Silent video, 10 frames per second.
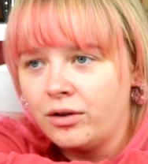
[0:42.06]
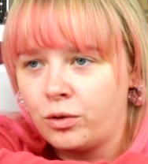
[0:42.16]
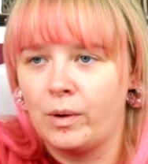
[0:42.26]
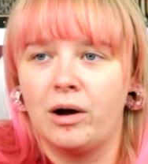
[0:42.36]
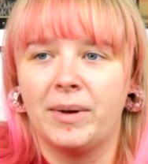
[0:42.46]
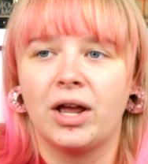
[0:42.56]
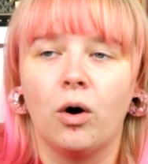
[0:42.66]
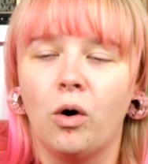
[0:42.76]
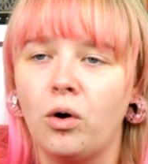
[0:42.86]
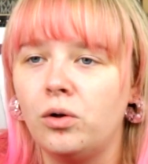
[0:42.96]
throughout my
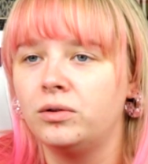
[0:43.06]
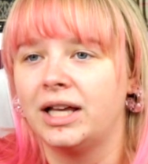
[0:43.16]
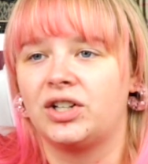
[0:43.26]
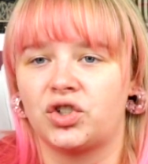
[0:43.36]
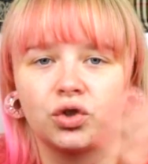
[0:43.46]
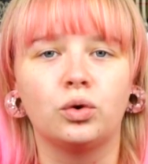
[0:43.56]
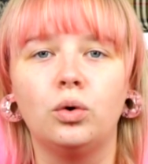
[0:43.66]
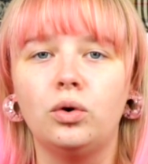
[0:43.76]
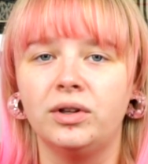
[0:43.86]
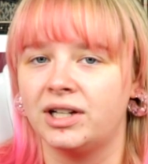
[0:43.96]
whole like
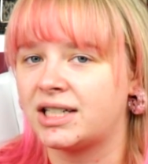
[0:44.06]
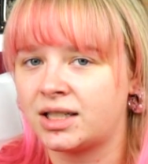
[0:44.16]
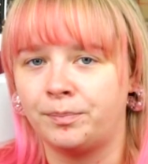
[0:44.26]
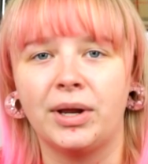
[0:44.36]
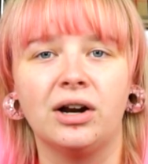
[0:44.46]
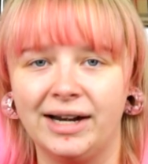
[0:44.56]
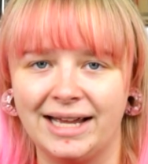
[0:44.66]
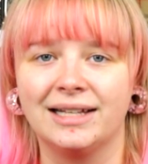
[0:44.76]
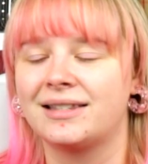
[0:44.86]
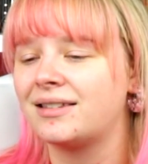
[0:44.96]
school
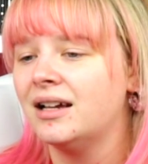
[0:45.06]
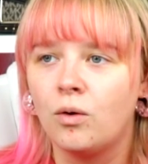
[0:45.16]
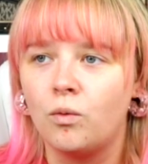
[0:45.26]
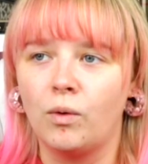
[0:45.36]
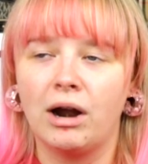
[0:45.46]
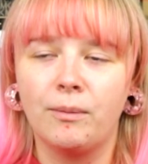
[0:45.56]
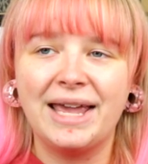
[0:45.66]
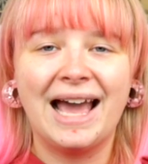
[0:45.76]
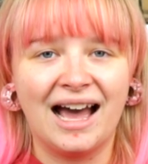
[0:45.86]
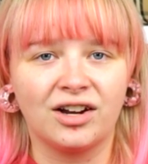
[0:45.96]
experience where
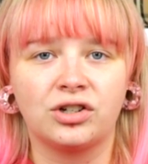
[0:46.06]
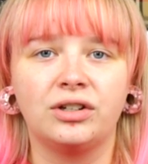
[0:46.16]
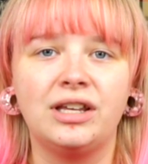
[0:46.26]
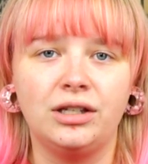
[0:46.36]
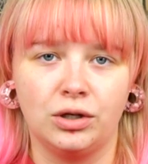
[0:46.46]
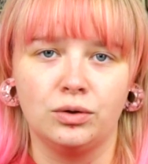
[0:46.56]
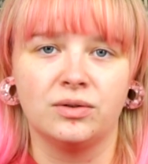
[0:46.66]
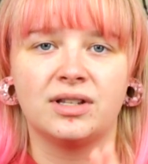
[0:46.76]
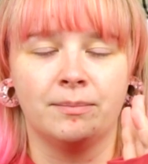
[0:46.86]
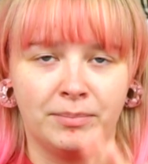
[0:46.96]
we actually
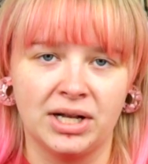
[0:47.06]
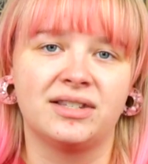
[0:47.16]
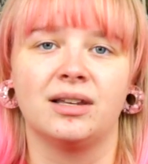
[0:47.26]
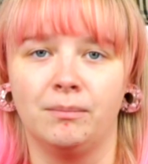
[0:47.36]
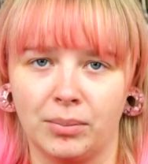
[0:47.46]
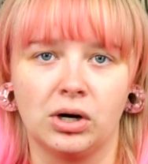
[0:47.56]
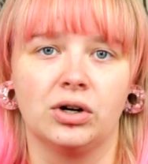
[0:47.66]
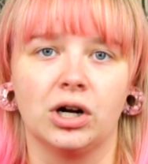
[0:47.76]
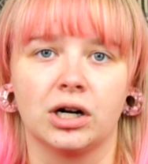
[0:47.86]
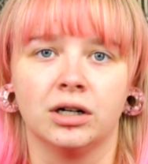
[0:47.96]
used a Bunsen
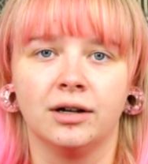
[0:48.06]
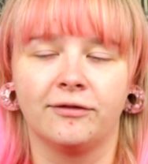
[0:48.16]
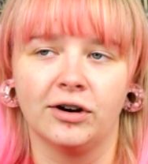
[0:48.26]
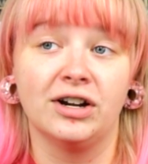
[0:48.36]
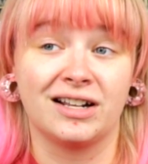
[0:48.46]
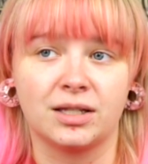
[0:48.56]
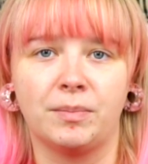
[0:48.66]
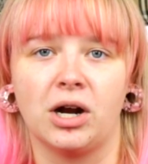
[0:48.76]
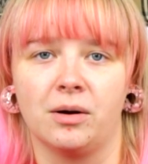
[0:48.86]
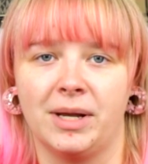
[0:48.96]
burner for an
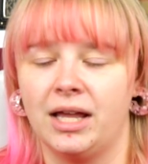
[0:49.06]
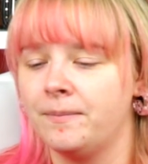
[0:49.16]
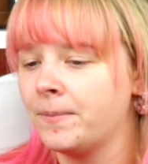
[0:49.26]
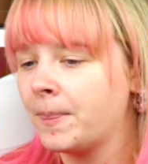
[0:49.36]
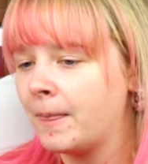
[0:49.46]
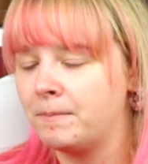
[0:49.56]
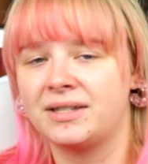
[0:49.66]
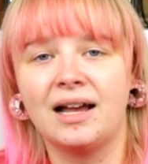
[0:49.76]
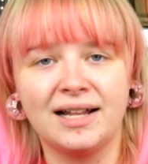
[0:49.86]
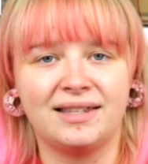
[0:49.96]
experiment.
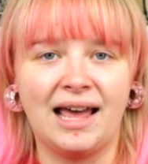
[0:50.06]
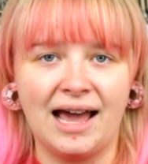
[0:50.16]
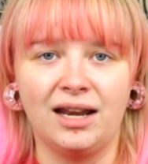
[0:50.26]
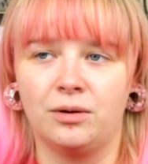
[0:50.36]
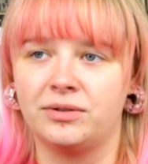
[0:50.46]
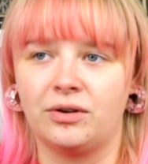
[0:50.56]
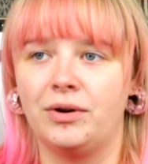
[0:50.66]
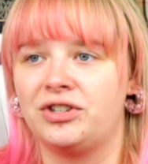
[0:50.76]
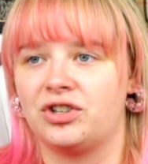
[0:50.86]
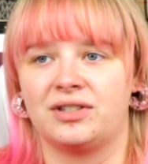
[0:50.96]
Besides that, it was
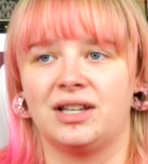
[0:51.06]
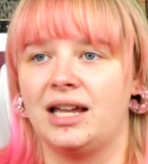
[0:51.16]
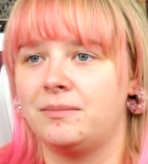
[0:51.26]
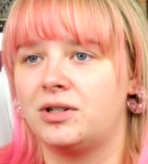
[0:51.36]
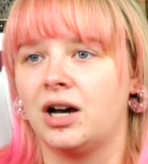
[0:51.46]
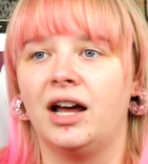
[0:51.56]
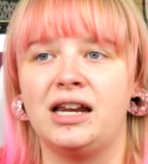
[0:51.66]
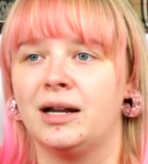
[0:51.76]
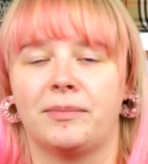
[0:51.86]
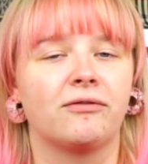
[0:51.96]
always just like
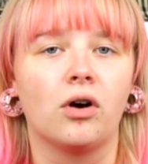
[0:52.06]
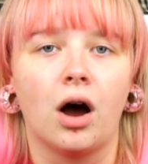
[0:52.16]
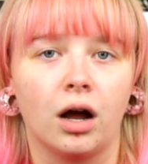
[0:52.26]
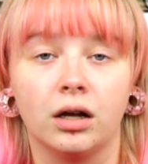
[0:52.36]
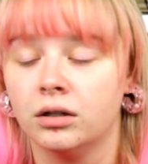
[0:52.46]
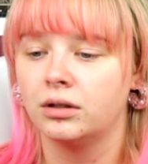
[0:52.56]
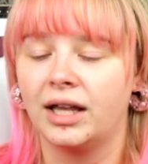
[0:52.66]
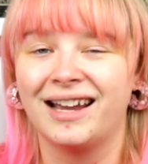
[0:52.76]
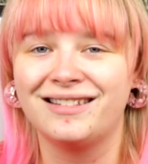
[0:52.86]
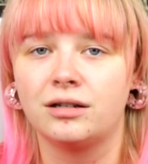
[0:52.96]
cutting up a frog.
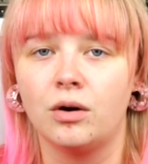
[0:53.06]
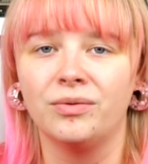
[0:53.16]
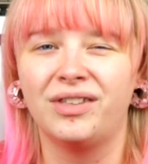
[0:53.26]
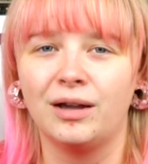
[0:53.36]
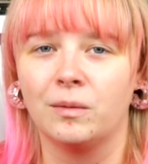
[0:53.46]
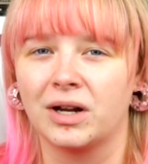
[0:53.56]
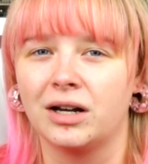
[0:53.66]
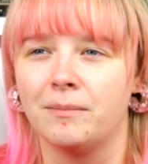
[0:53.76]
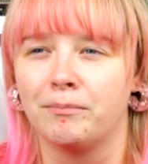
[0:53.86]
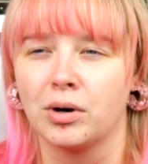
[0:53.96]
Like, I don't think we're
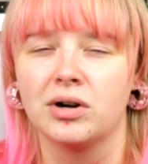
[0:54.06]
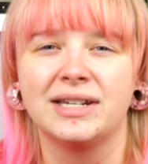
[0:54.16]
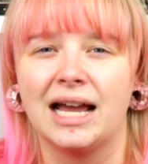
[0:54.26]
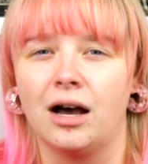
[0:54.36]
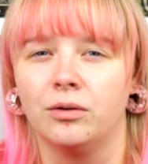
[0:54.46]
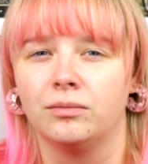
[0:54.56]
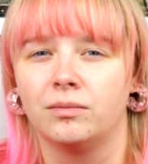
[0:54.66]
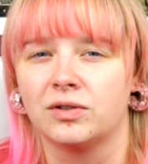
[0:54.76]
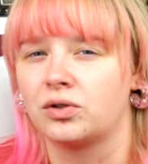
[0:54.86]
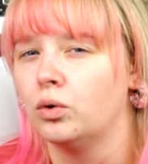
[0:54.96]
gonna burn down
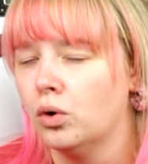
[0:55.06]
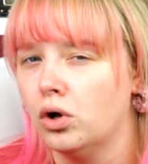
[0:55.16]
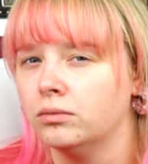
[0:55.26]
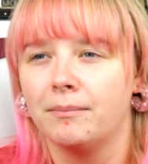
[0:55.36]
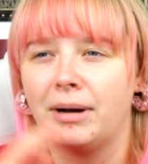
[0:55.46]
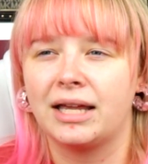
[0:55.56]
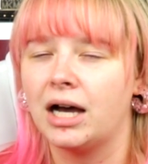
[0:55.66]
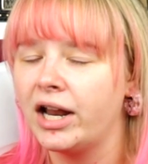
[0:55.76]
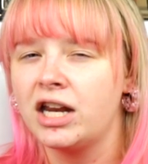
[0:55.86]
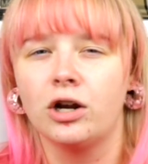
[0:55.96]
the school by
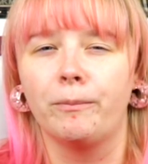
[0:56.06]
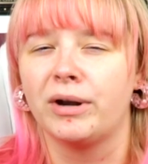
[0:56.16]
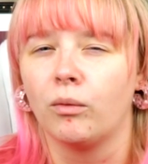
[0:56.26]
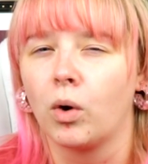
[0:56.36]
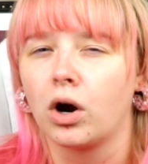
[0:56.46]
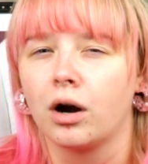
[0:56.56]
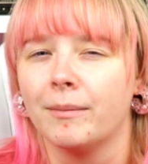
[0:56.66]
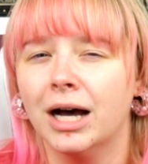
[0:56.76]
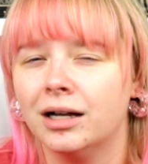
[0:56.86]
cutting open a worm.